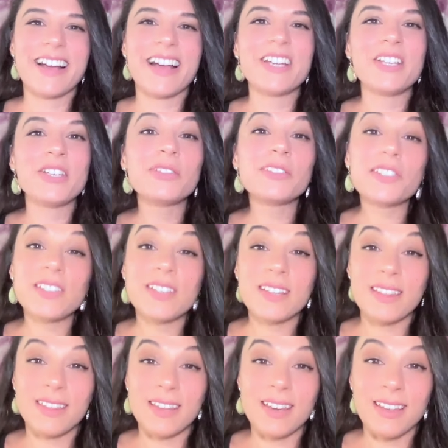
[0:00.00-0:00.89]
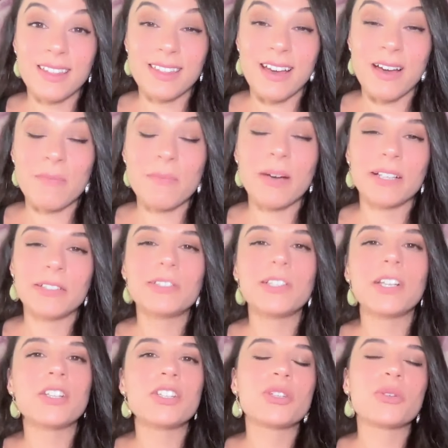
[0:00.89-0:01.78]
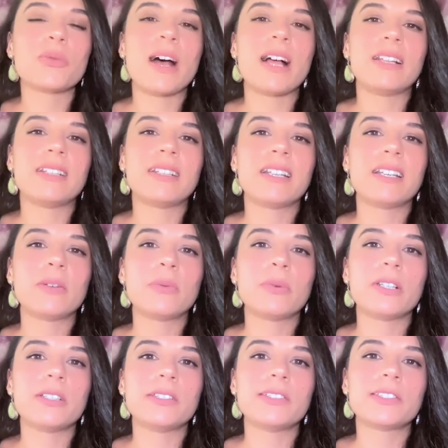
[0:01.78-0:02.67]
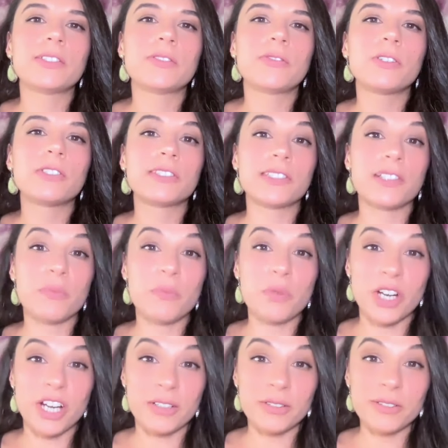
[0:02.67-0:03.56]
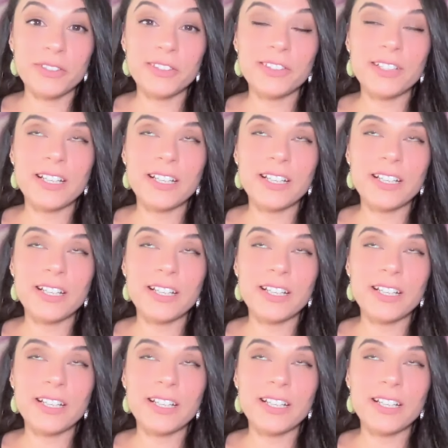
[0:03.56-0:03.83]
I used to think that my sensuality was for someone else.